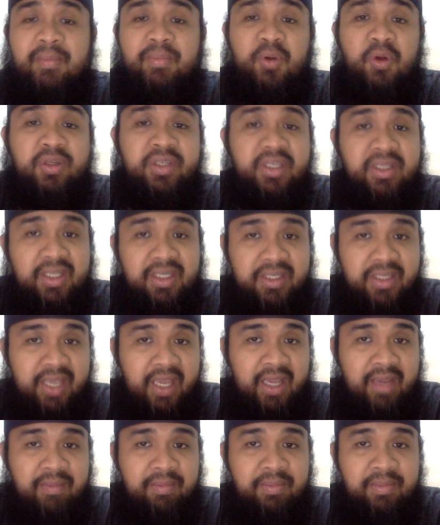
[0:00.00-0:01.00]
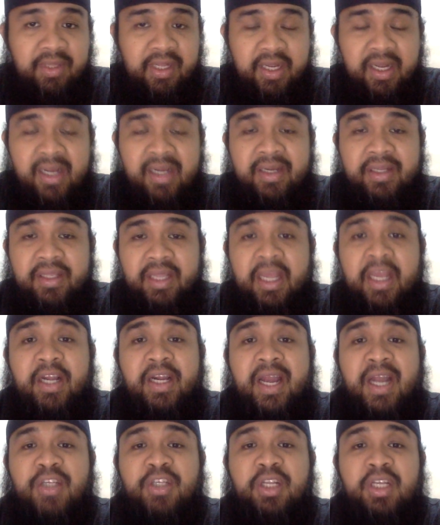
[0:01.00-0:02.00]
approaching this game, they
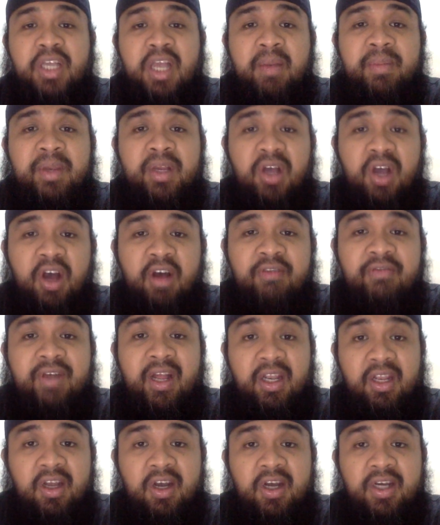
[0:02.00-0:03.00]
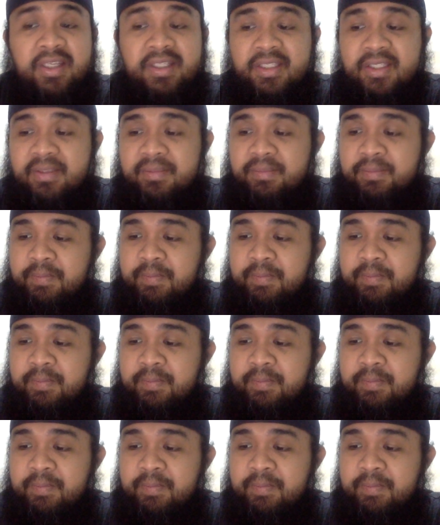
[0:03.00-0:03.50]
are actually coming off a loss.